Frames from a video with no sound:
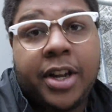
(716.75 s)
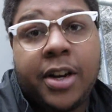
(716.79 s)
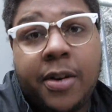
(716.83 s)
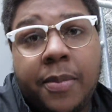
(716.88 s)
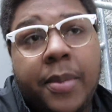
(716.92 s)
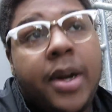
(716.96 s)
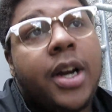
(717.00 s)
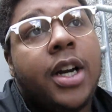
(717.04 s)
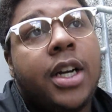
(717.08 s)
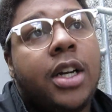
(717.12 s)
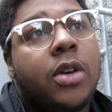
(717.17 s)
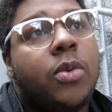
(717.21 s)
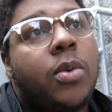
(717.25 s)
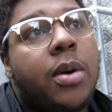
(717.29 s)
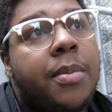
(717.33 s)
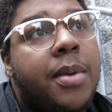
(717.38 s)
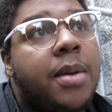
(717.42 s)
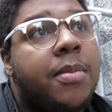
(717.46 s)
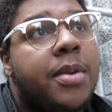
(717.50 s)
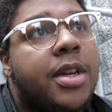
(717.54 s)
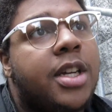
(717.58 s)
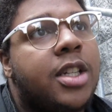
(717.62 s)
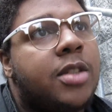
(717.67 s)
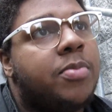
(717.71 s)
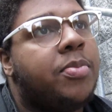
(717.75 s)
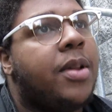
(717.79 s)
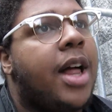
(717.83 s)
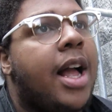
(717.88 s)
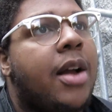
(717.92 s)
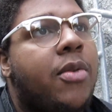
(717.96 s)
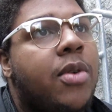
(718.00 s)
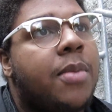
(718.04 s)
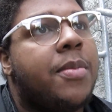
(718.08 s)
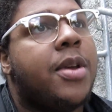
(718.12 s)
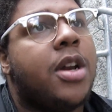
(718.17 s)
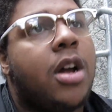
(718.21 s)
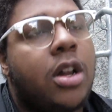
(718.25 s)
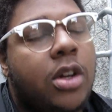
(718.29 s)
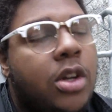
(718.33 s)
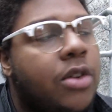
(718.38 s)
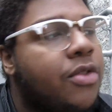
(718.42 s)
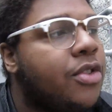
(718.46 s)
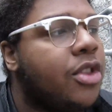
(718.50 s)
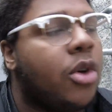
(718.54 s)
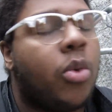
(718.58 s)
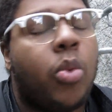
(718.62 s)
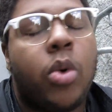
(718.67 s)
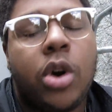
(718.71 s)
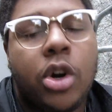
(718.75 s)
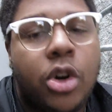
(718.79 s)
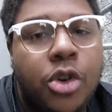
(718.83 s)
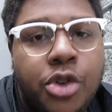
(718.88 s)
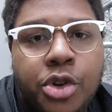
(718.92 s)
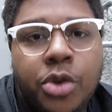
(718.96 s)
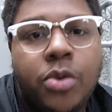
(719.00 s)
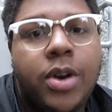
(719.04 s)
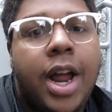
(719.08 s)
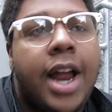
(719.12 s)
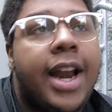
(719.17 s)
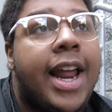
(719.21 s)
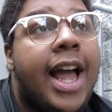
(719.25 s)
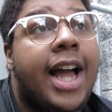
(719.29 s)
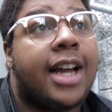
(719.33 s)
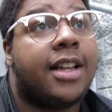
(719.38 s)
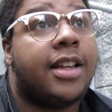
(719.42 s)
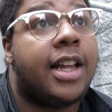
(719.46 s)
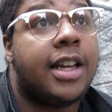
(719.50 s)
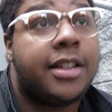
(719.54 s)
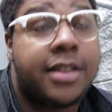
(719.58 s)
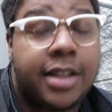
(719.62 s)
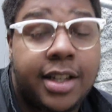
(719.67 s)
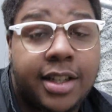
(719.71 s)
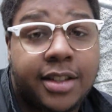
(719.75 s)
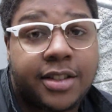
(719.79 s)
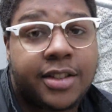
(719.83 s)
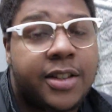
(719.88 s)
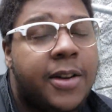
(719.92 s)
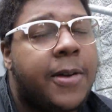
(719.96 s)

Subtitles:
American women because black women all over the world do not act like this.